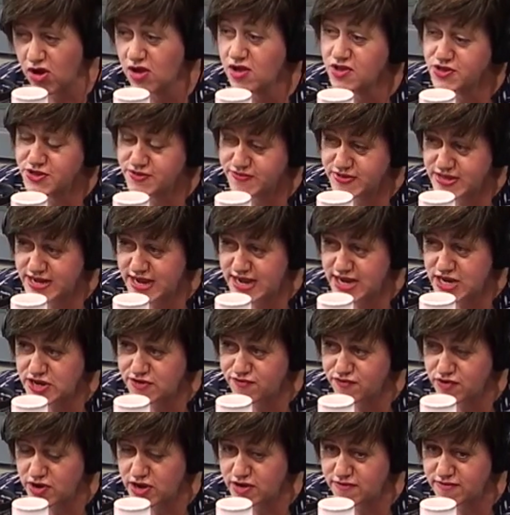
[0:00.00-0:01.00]
the heart of
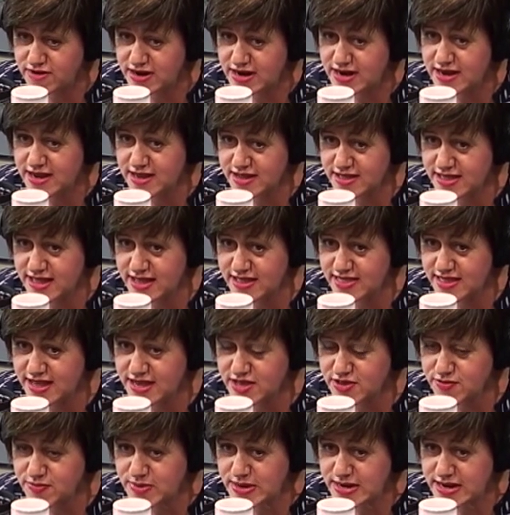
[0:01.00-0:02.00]
stage fright, really. And
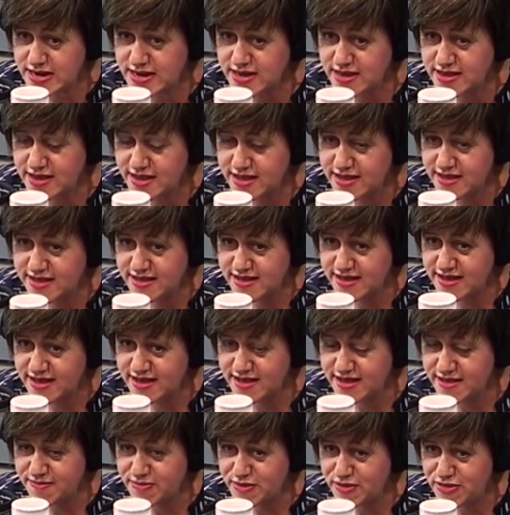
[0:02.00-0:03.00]
then that's really
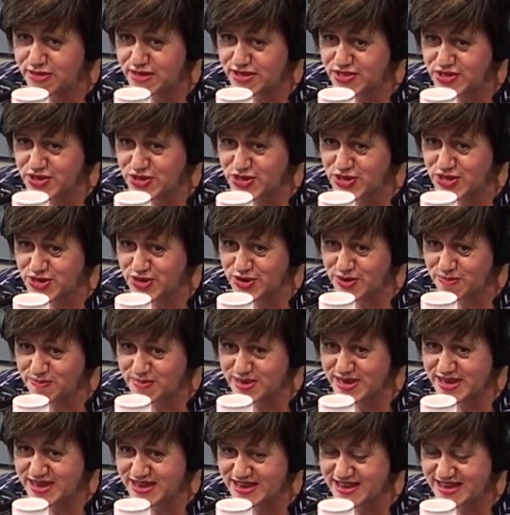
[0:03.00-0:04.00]
the thing that
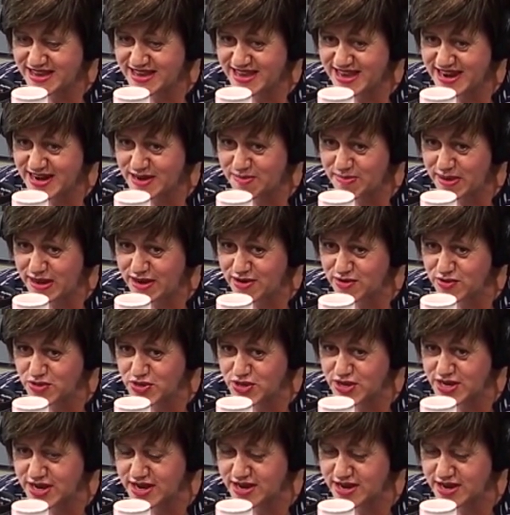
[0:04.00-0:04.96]
stopped me getting back on